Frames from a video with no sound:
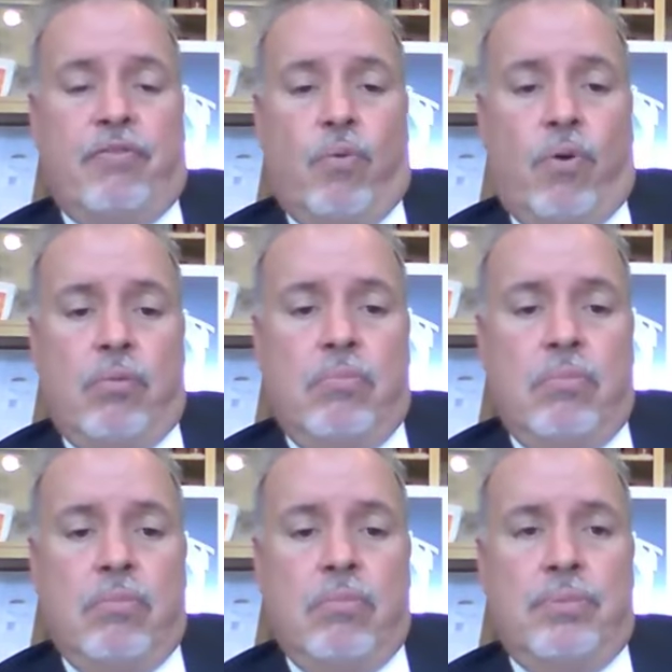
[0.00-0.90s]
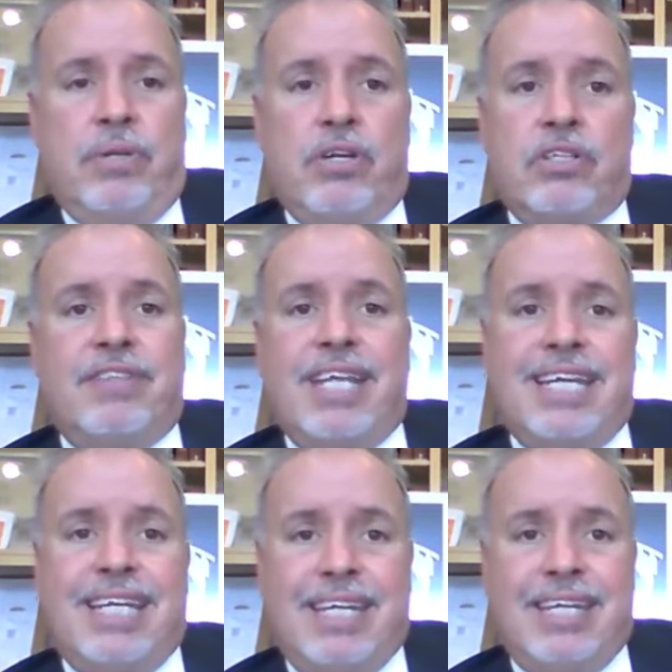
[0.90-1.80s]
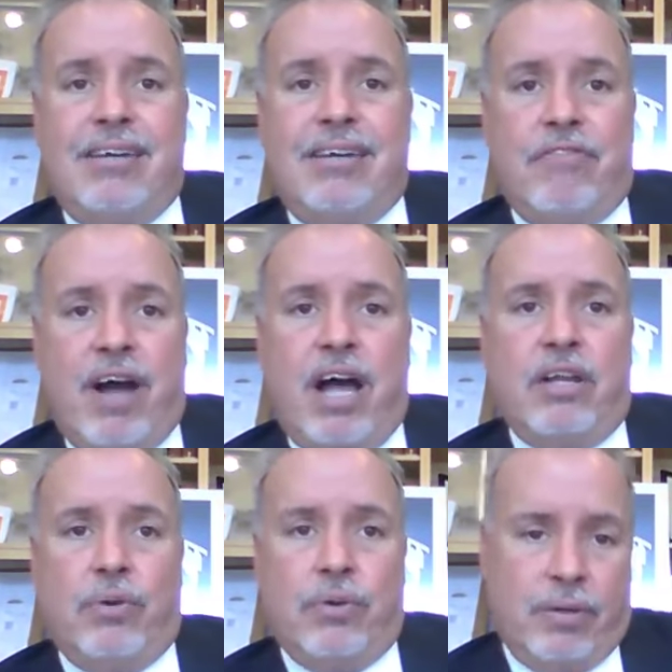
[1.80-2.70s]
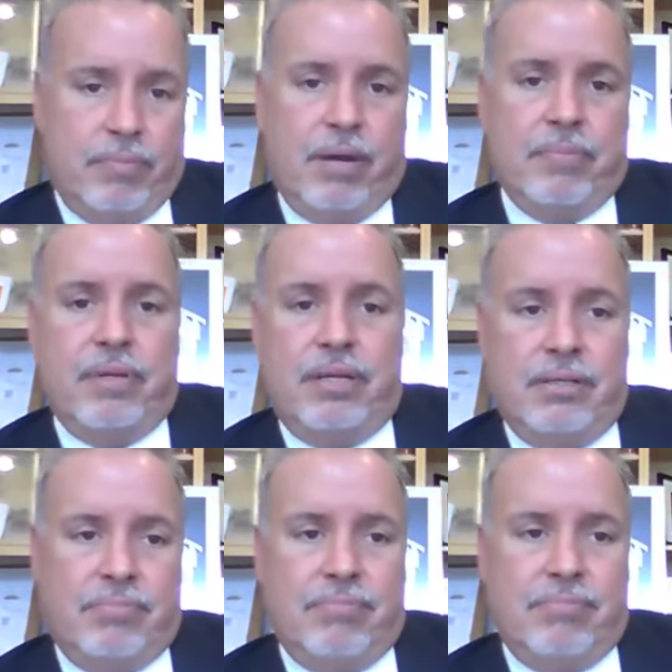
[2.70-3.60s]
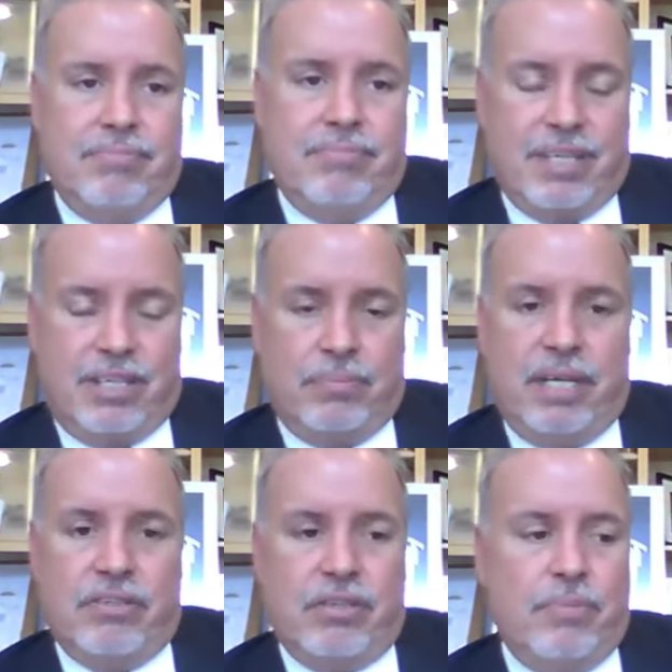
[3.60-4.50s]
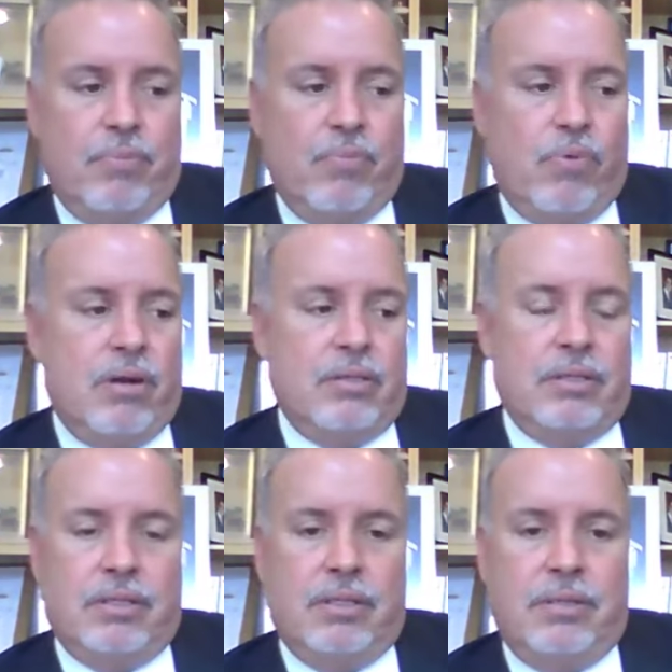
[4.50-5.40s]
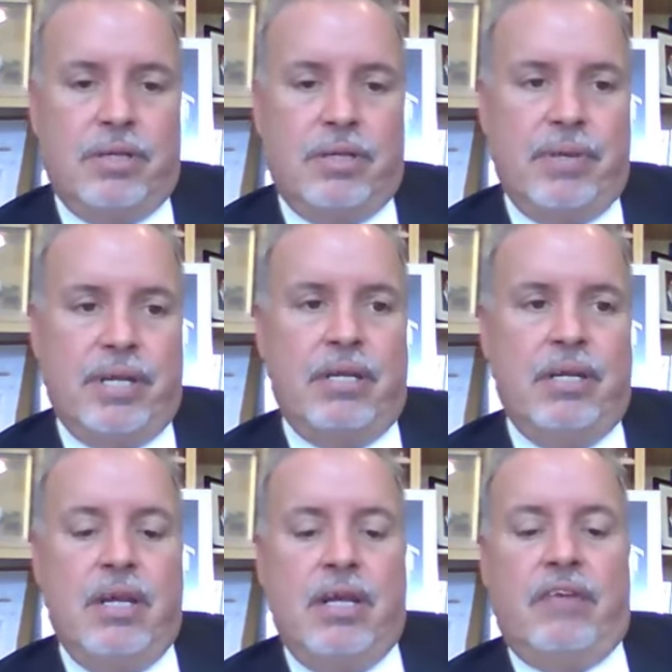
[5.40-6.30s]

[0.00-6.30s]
form. Because if they didn't follow, and I'm going to explain this a little bit more in a minute,